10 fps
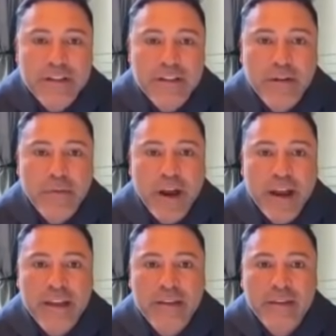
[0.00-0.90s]
consider
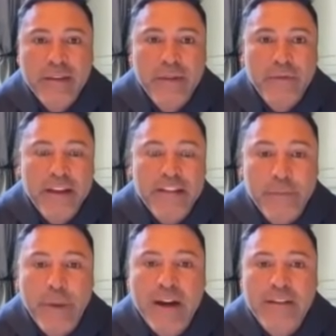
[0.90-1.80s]
Ryan the face
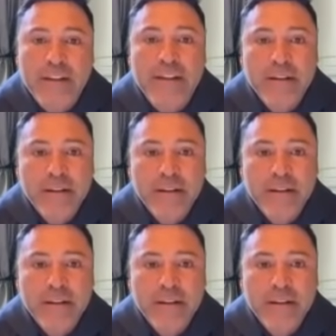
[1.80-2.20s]
of boxing,